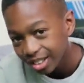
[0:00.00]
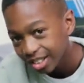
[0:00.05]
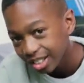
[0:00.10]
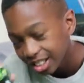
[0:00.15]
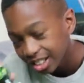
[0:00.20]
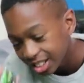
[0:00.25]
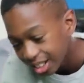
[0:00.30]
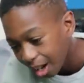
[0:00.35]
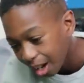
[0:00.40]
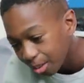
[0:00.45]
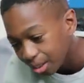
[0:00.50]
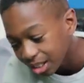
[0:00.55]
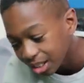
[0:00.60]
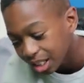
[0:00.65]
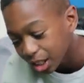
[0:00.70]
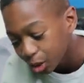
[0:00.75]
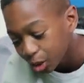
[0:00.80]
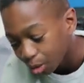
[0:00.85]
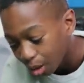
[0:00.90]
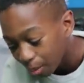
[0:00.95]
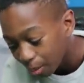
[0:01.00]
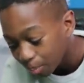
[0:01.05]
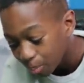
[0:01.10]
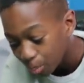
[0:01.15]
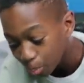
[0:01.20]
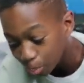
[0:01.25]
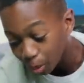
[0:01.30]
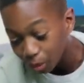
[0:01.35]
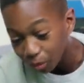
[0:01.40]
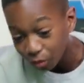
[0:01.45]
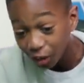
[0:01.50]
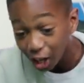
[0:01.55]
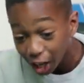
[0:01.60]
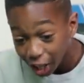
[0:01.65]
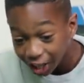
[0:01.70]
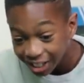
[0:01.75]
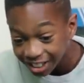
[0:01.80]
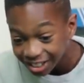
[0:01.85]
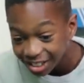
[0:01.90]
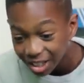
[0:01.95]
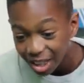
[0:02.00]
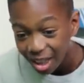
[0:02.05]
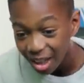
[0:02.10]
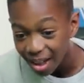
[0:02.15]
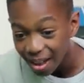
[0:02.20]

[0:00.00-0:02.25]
I'm going to start with this one, but first,